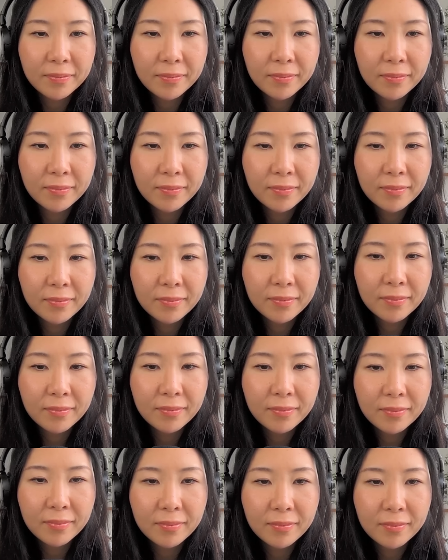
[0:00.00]

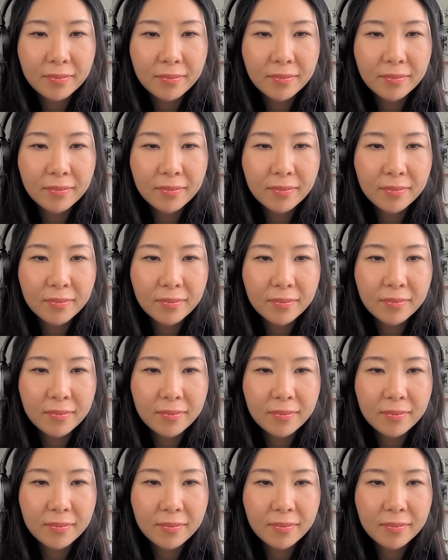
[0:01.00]

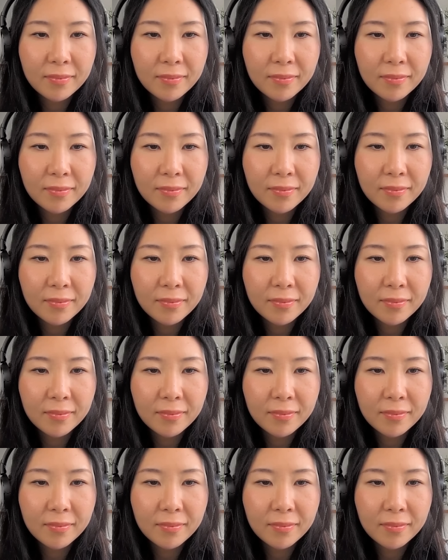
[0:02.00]
[no speech]